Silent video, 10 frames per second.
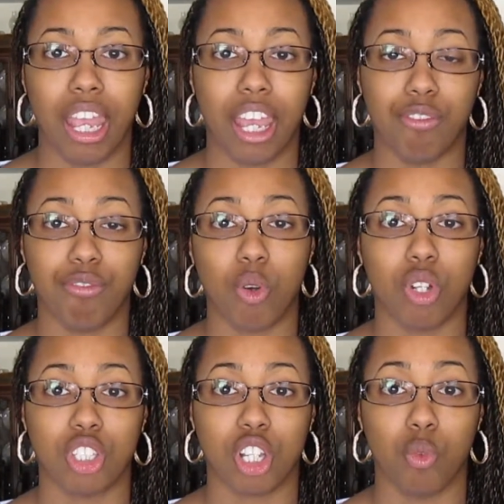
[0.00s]
and
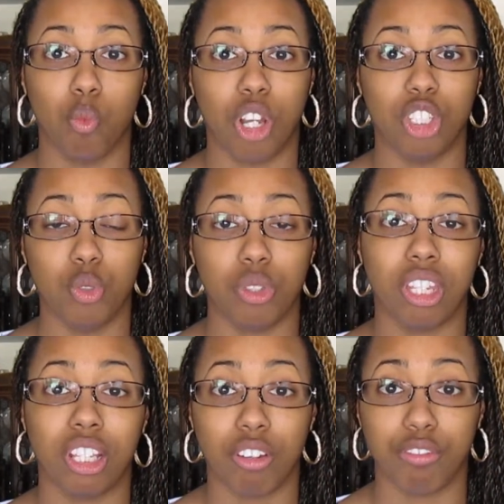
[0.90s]
focus on what you
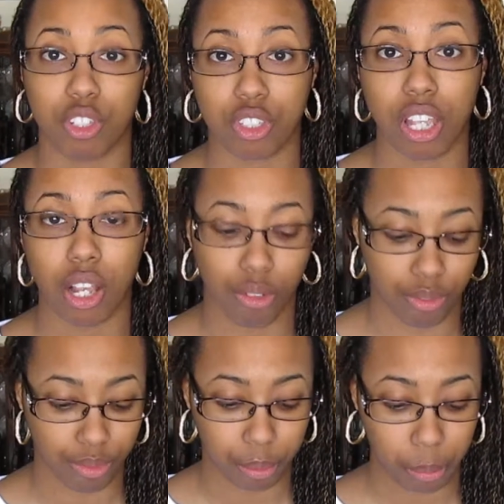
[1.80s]
think of yourself.